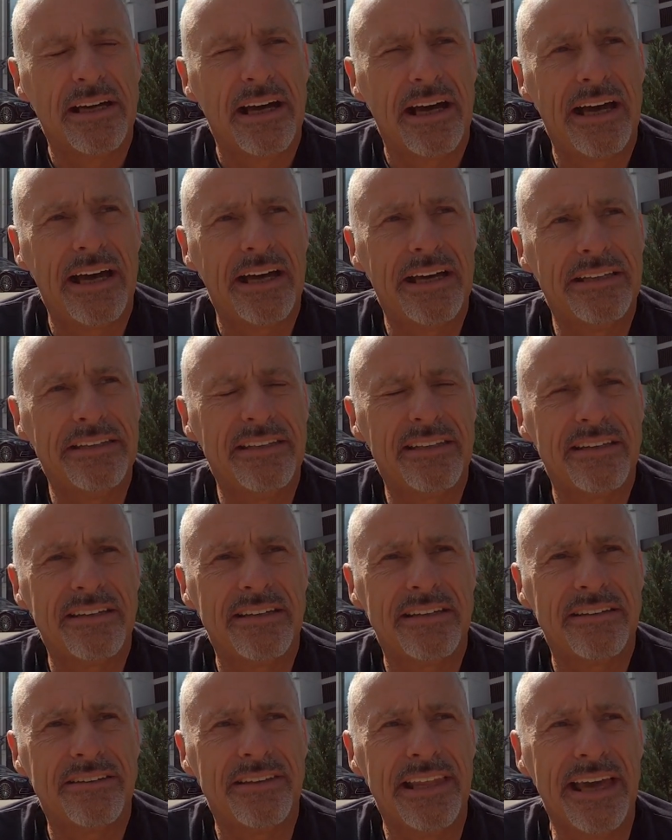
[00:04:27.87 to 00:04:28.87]
And
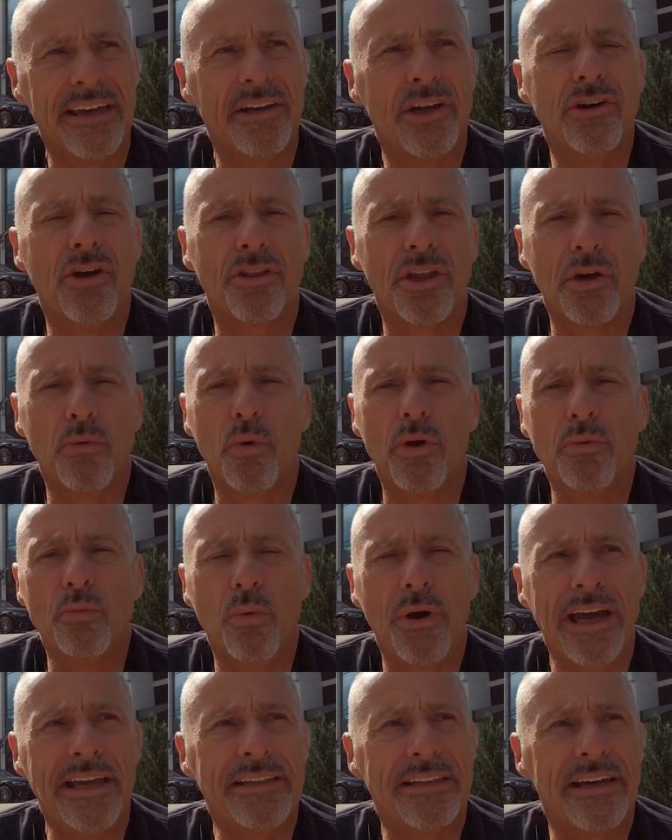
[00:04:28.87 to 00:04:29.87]
then another one
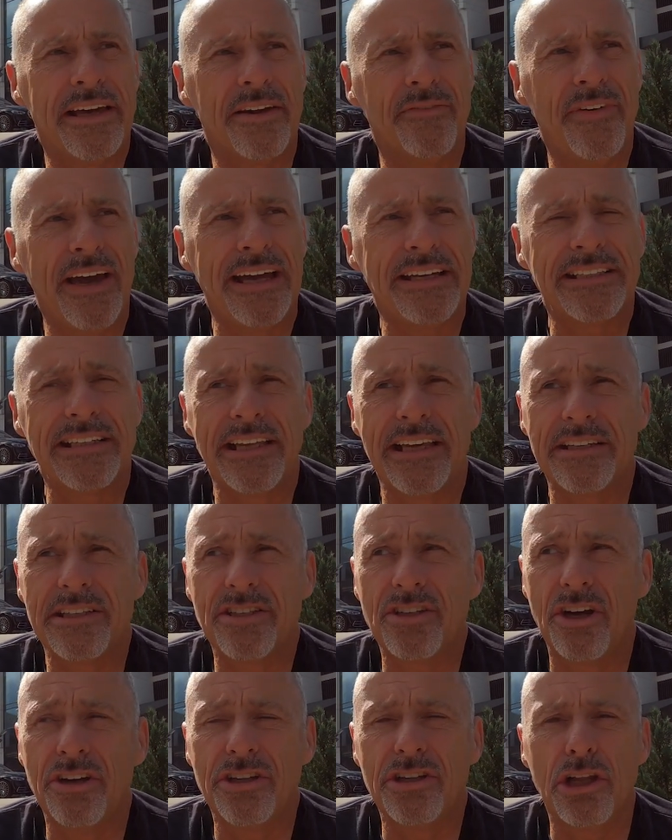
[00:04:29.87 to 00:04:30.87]
went, and eventually I
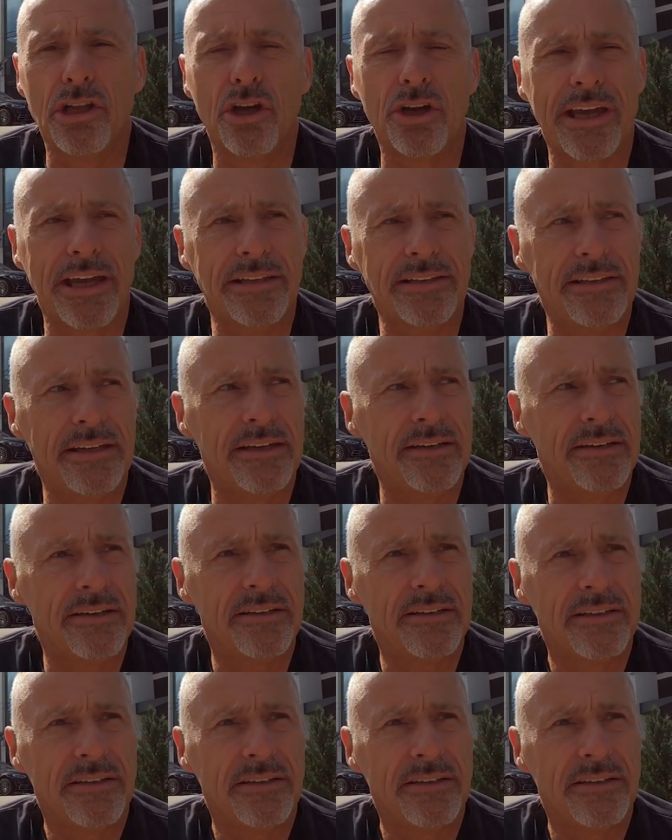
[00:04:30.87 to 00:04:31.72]
started to look into